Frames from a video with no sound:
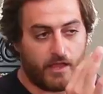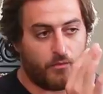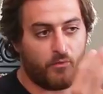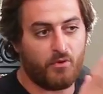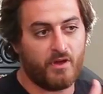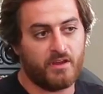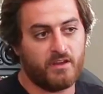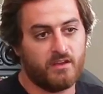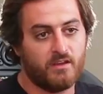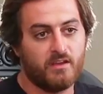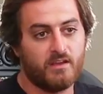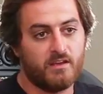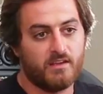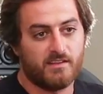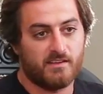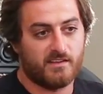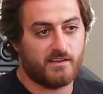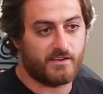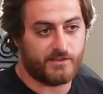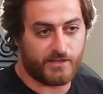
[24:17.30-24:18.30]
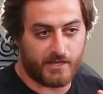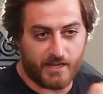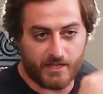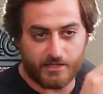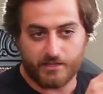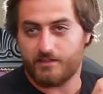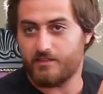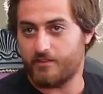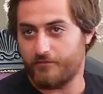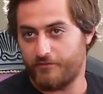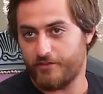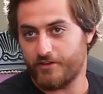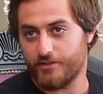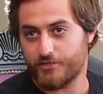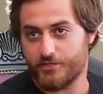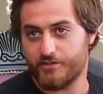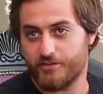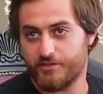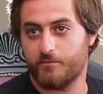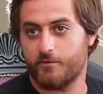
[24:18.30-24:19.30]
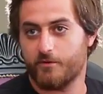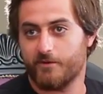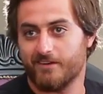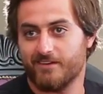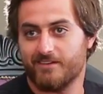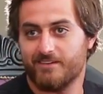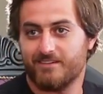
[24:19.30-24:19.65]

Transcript: day 1, and I like the finish even more.